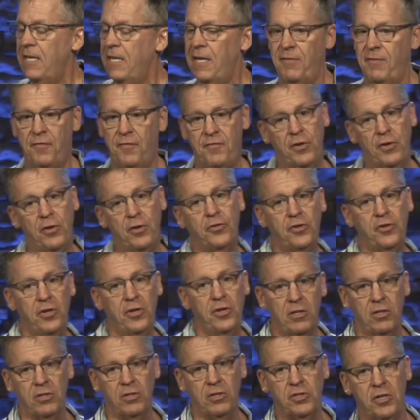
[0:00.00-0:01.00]
If it feels
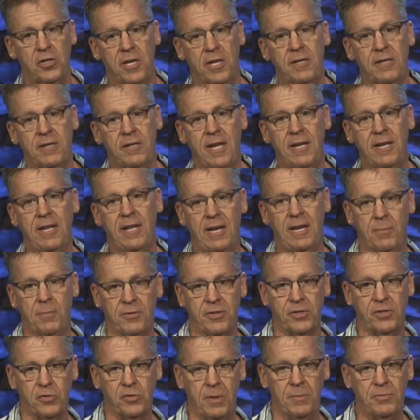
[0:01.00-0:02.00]
good and looks good and doesn't line up
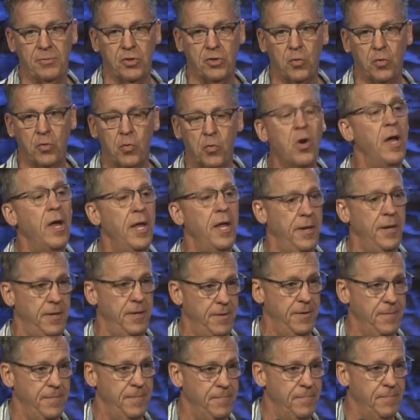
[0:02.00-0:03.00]
with the scripture, run.
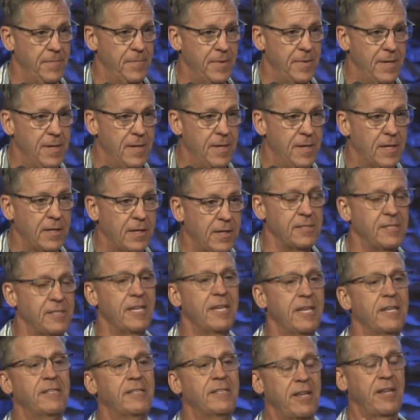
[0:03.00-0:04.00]
Because
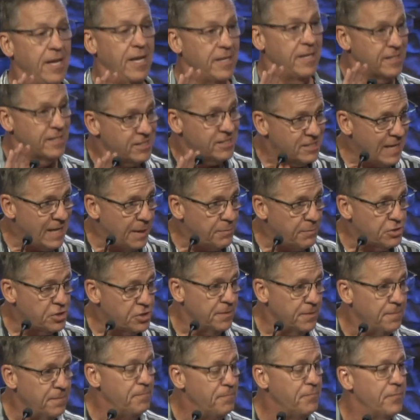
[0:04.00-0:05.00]
it is a, a
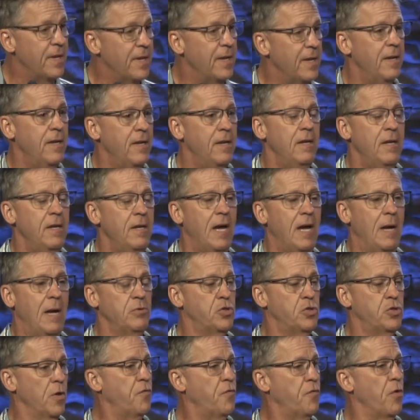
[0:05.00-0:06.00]
deception. I'm
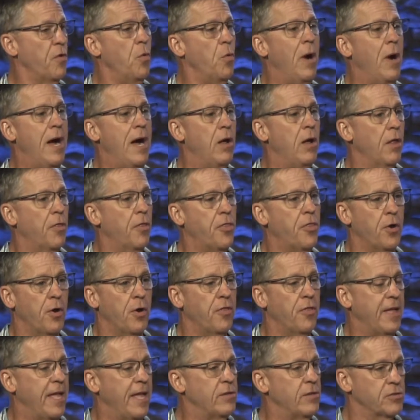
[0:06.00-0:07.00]
sure for a while, a third
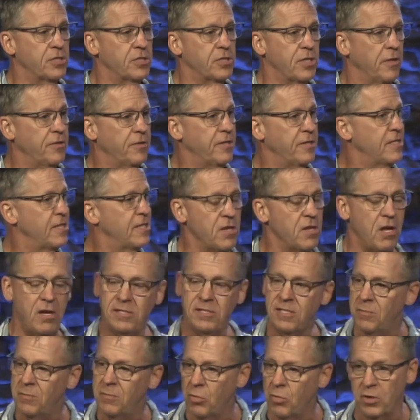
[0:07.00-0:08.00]
of the angels thought this is
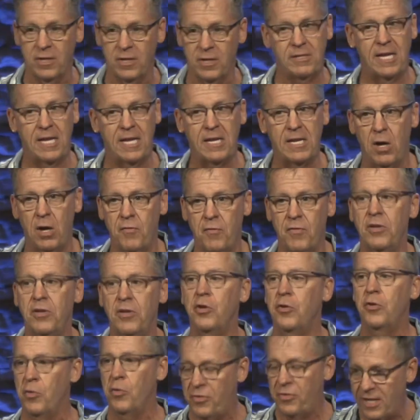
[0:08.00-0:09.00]
awesome. We're going to take over and
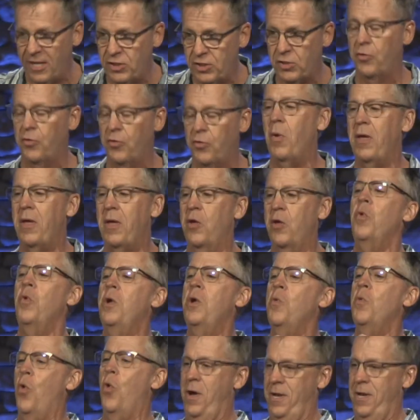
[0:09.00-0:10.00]
do the things the way that
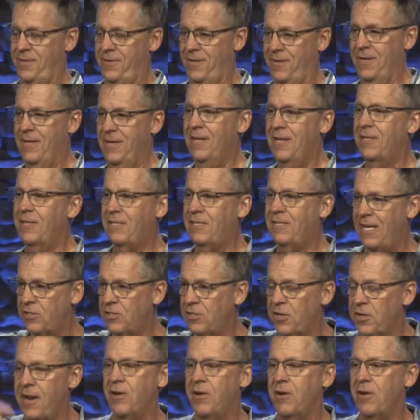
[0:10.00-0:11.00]
we want.
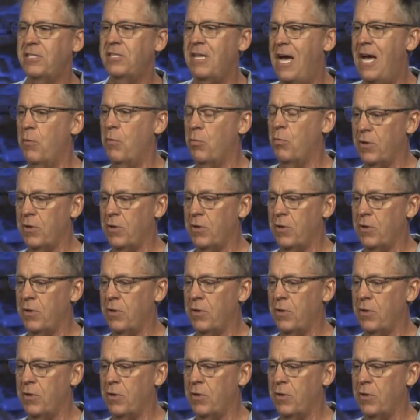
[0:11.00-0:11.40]
Satan's on our side.